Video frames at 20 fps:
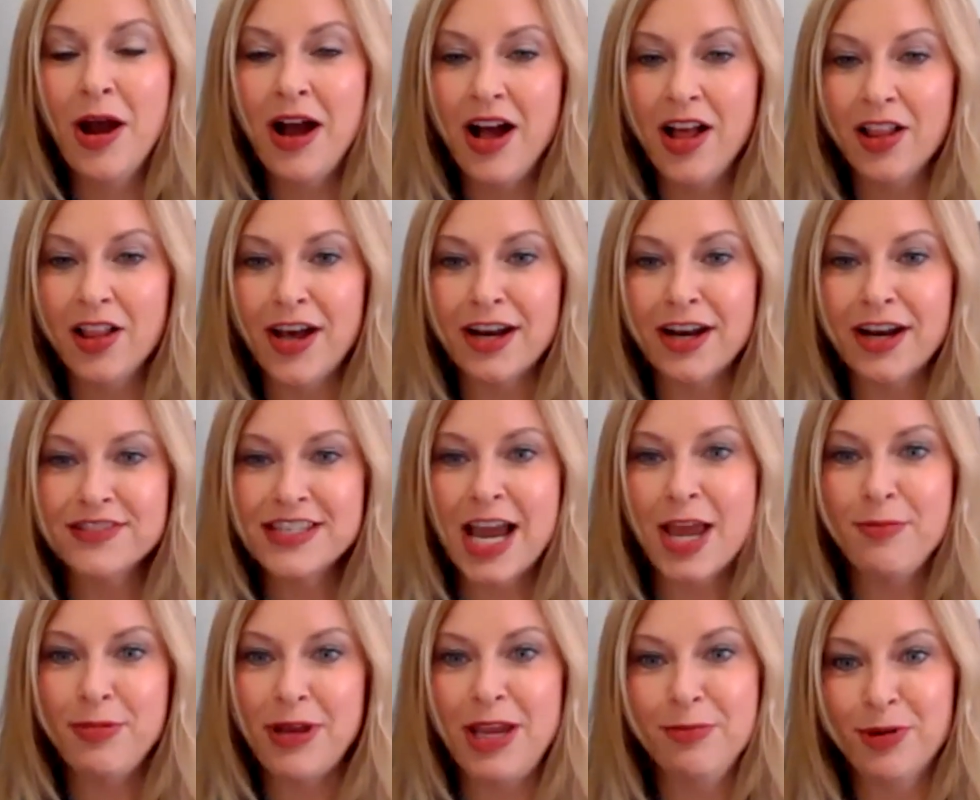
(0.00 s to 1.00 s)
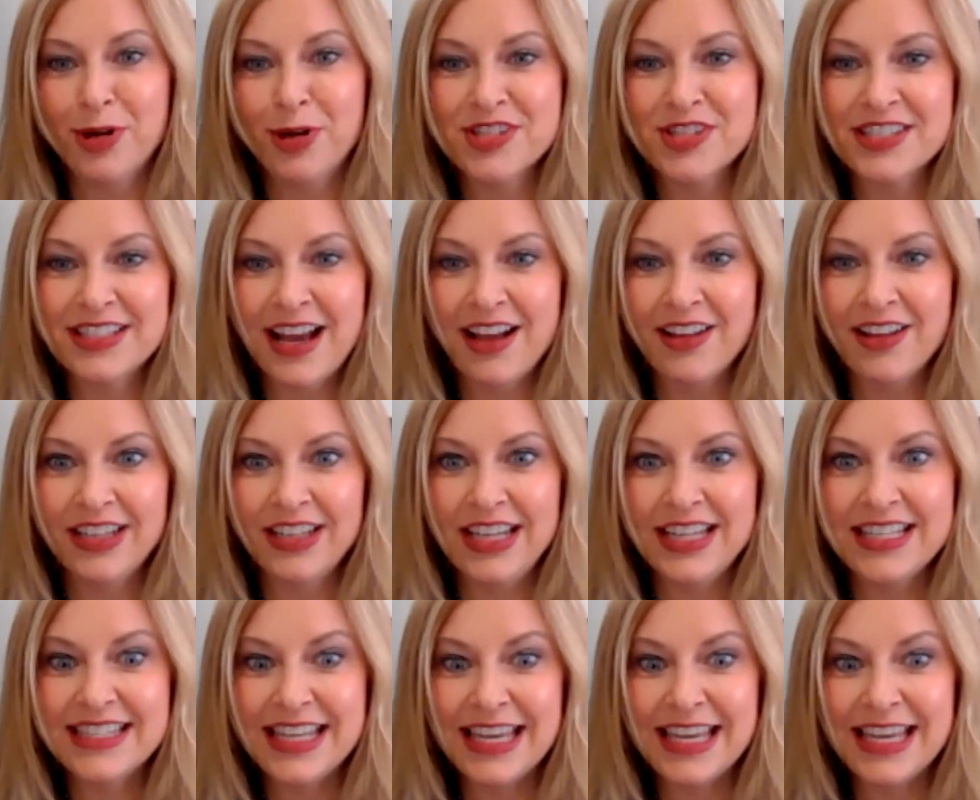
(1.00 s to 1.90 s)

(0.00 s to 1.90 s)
a lot of type A personalities,